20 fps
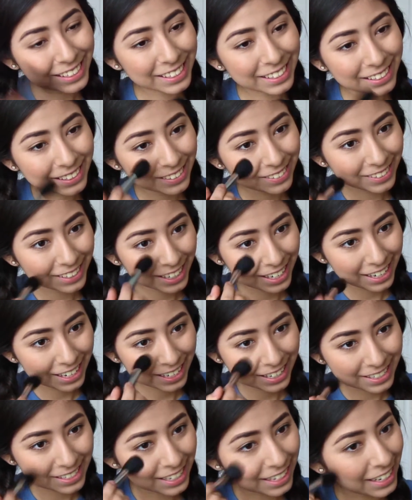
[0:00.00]
This is what
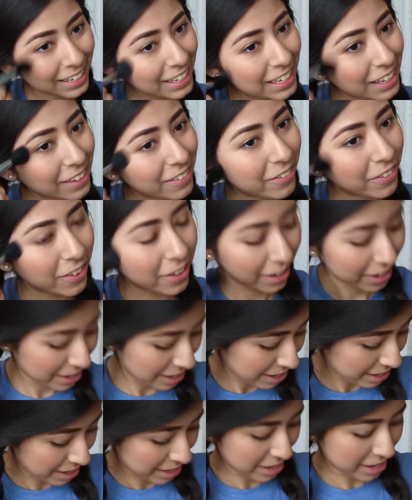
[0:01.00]
is gonna give
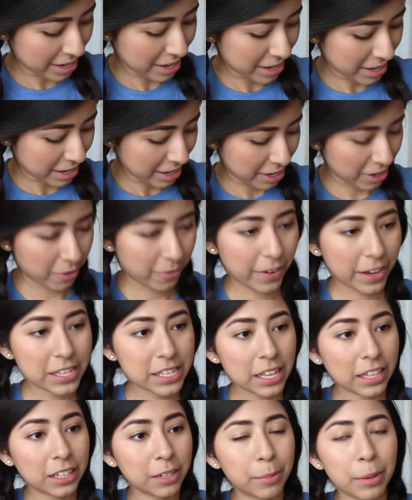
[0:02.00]
your face
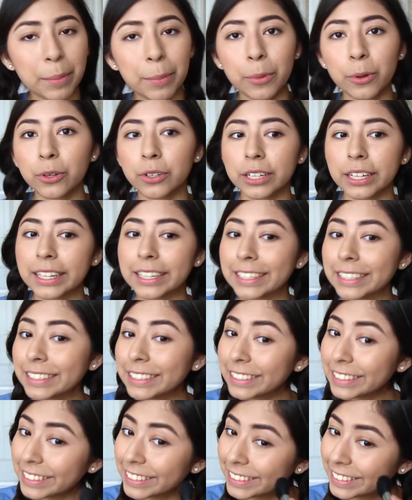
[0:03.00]
a little bit more
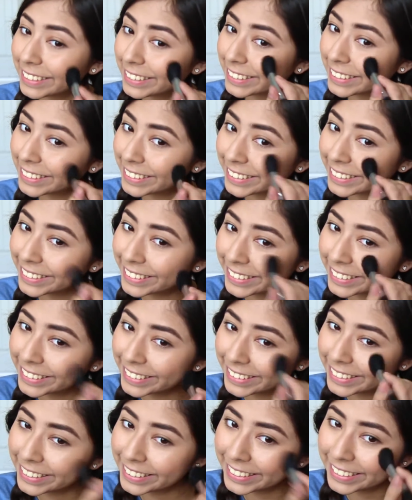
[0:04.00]
color
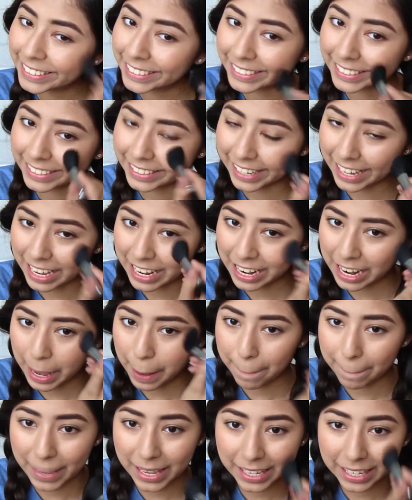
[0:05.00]
and
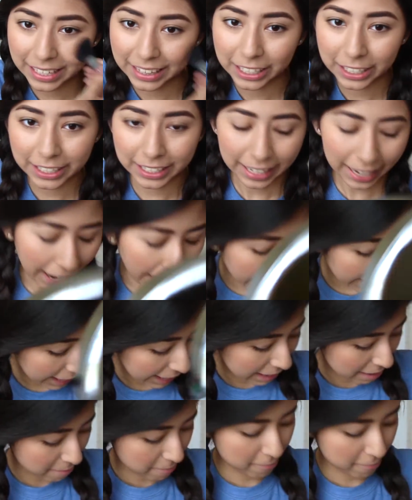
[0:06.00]
make you look alive.